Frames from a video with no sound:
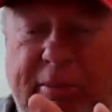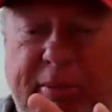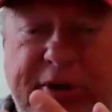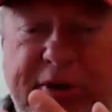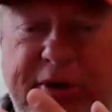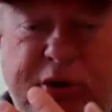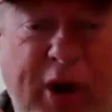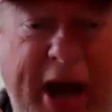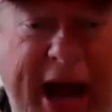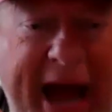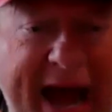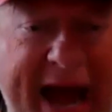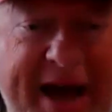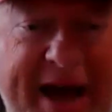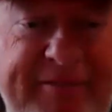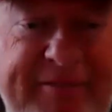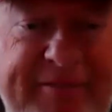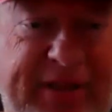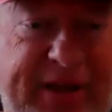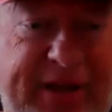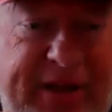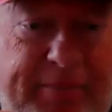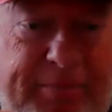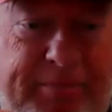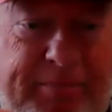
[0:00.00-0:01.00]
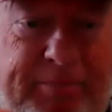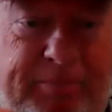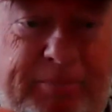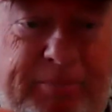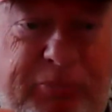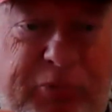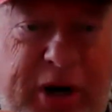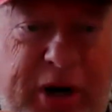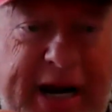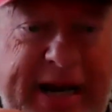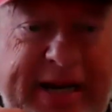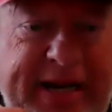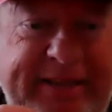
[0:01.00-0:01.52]
You have them,
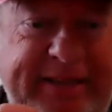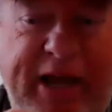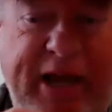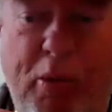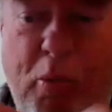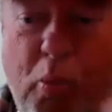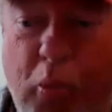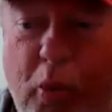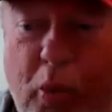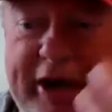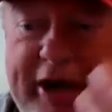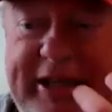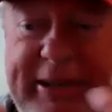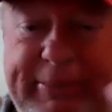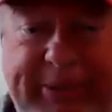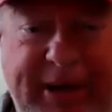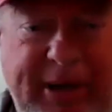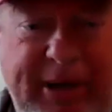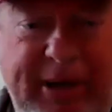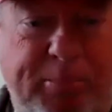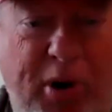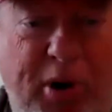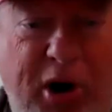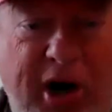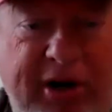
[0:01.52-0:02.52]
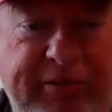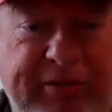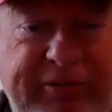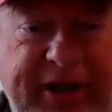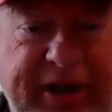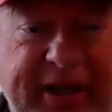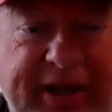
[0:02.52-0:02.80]
right? They want to be a part of